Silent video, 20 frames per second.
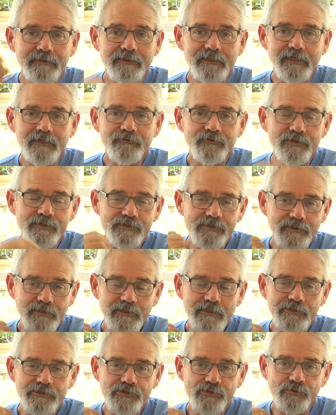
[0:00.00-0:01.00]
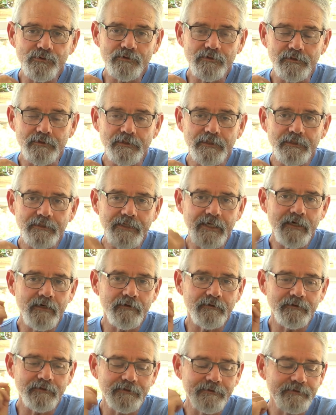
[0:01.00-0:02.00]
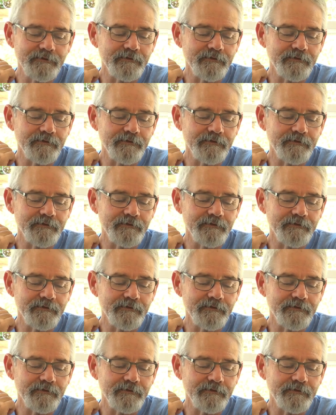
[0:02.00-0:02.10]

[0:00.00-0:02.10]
Get this eSword. Now,